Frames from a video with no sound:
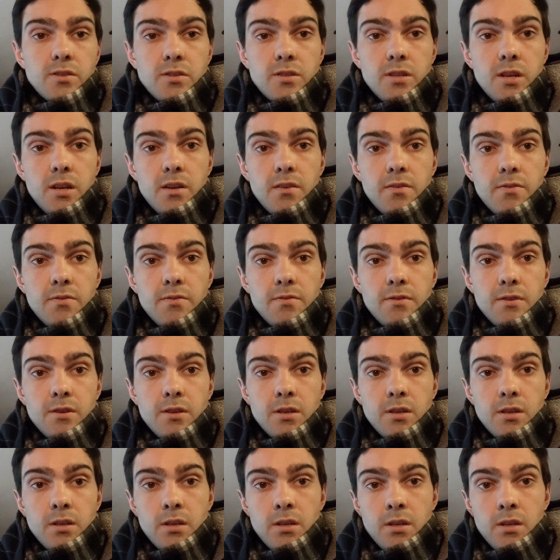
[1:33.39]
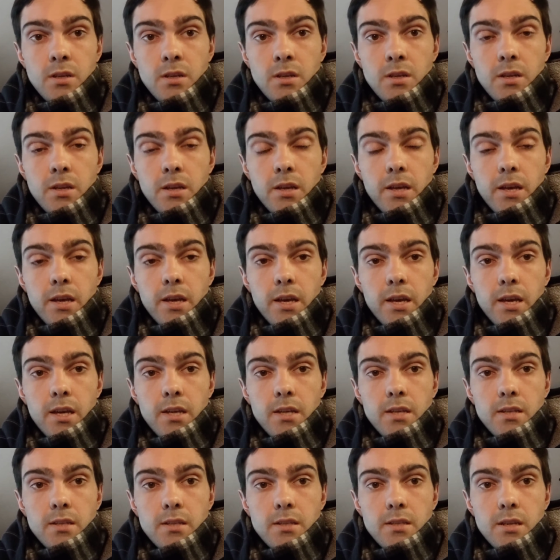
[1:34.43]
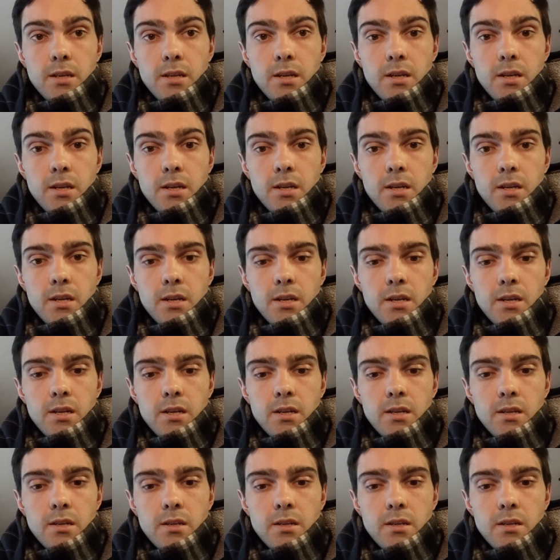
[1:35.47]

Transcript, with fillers: stuff and uh,